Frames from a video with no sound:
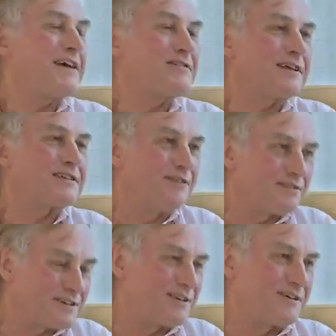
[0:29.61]
as you say, it's
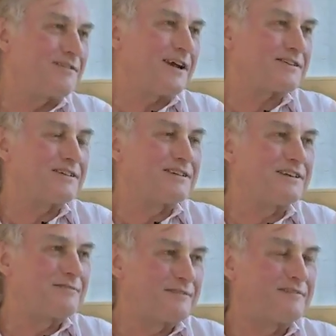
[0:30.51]
not as though you're
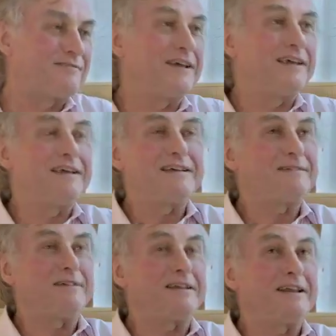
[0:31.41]
actually
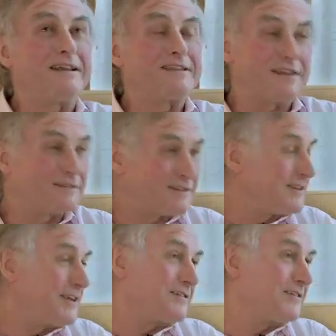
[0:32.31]

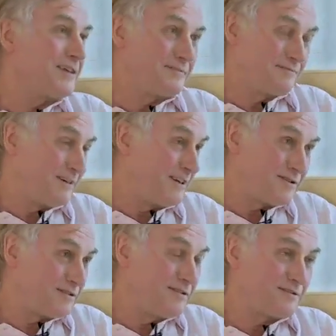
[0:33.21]
insulting their
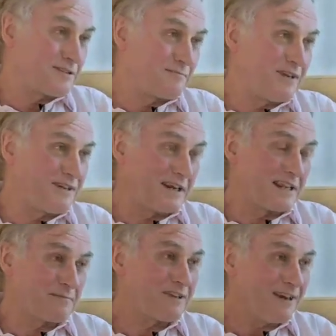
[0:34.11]
religion, you're simply
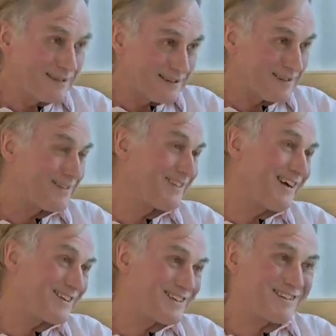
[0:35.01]
telling them science, and
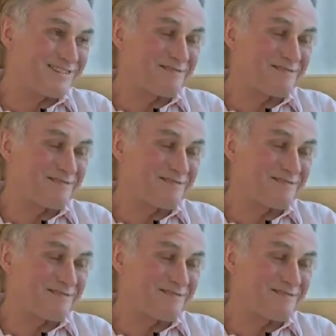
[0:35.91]
that's